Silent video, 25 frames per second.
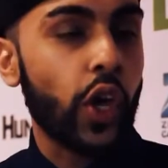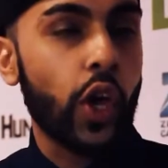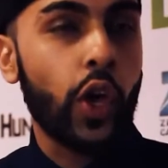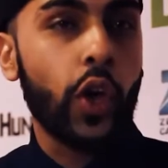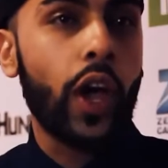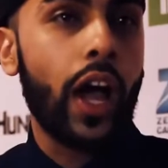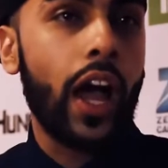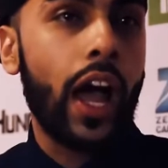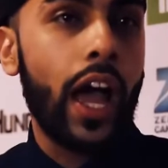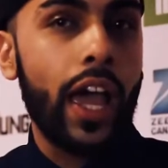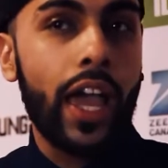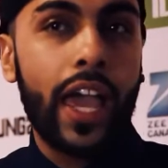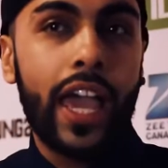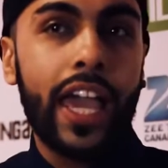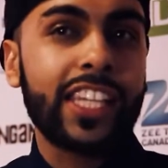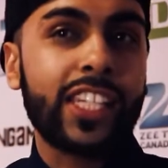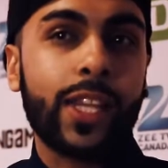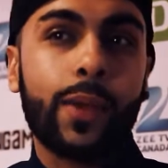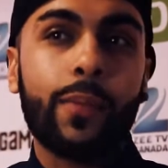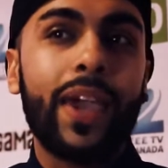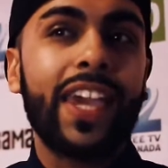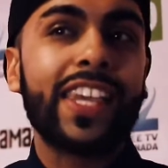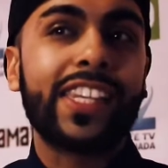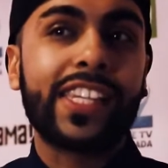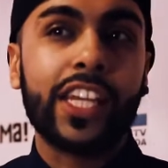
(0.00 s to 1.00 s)
So
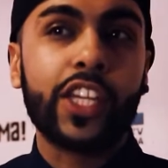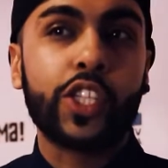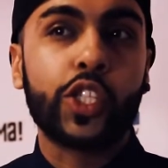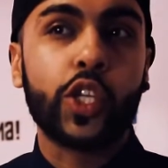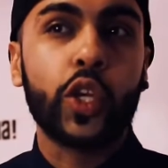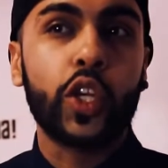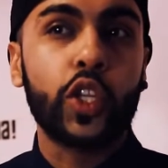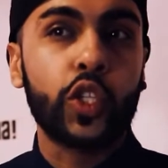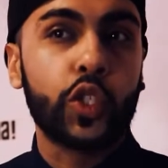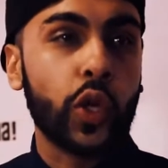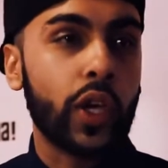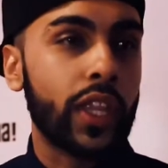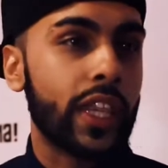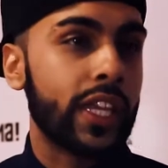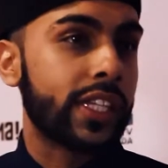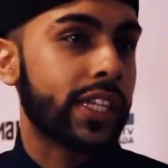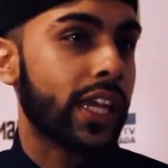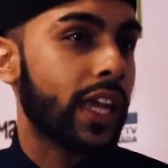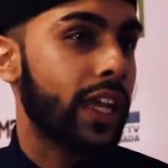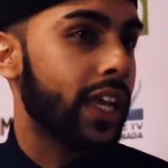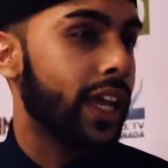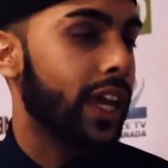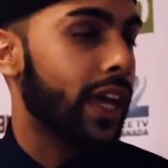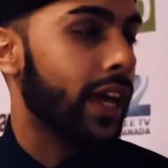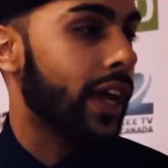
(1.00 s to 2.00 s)
it's amazing to enjoy the
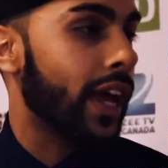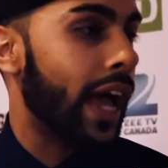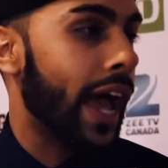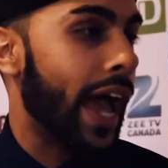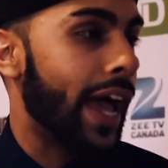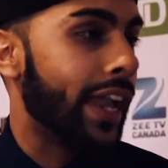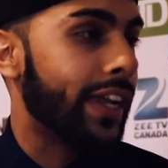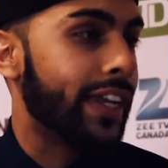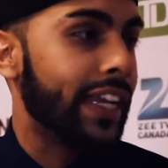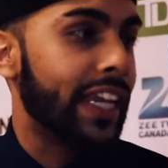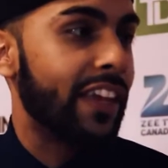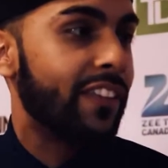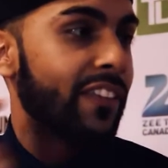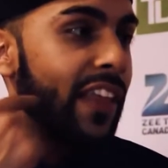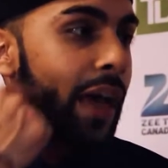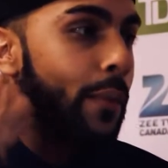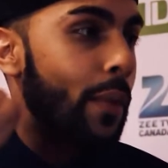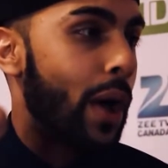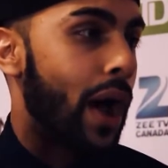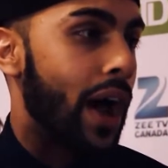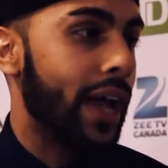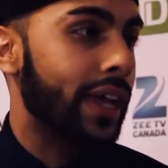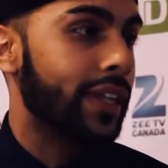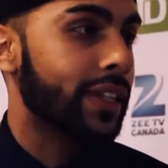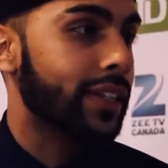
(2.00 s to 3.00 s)
sun here and leave that
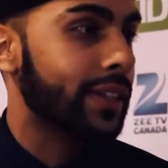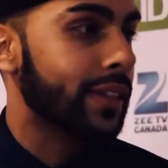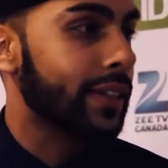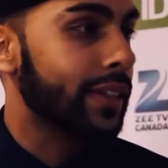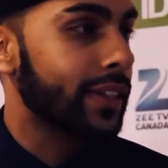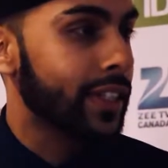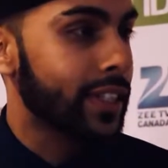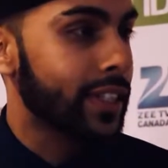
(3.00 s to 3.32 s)
behind.